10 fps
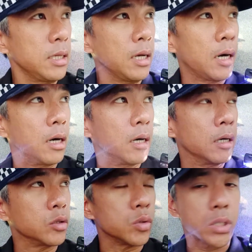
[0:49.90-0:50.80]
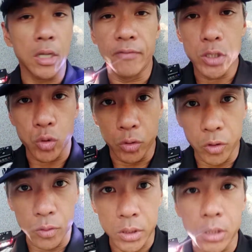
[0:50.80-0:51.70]
to service road
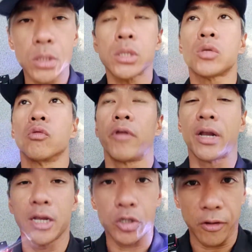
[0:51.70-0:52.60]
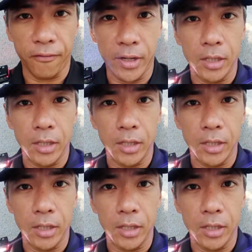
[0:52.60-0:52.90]
users, to regulate traffic,